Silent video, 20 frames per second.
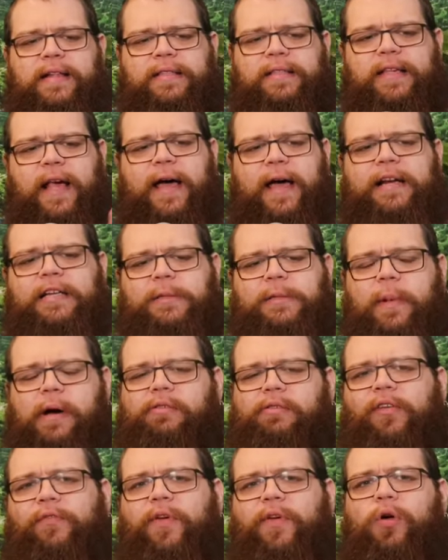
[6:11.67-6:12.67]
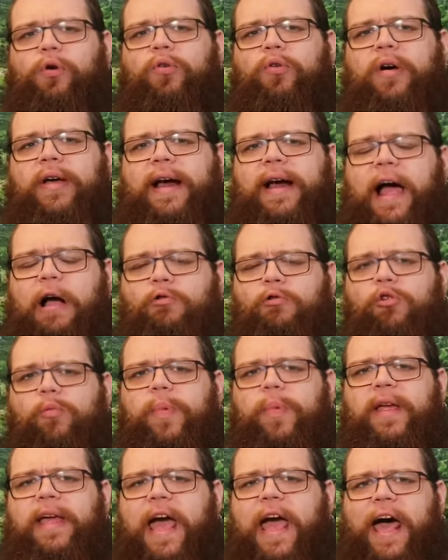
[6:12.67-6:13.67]
that is my review, and I will
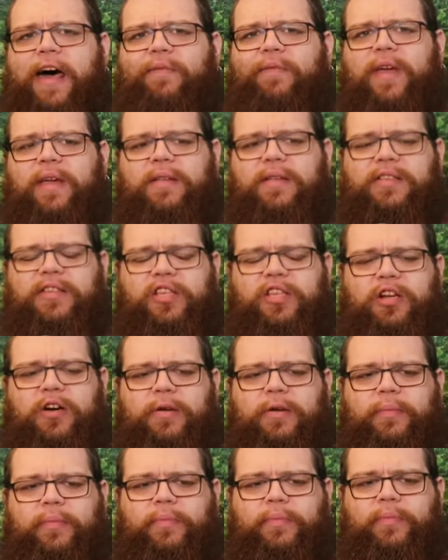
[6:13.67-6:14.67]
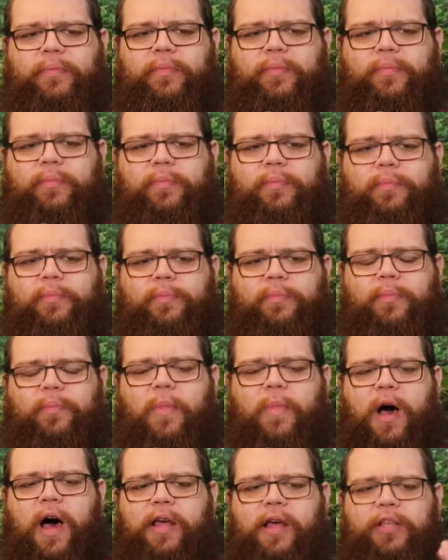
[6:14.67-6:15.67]
be having some
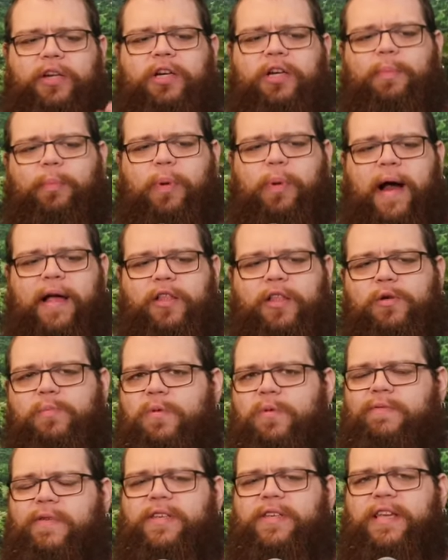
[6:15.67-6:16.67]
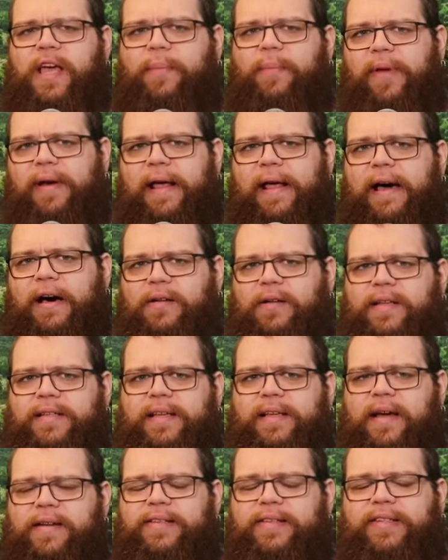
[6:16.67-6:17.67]
other brand new movies coming out,
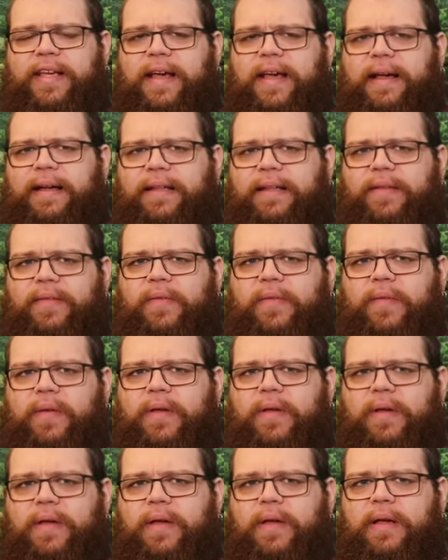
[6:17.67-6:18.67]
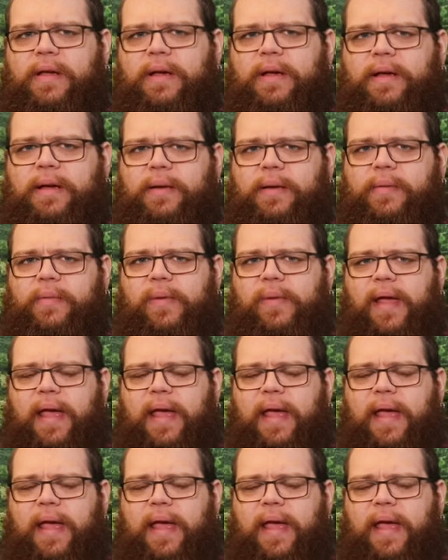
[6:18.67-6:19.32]
as I said, with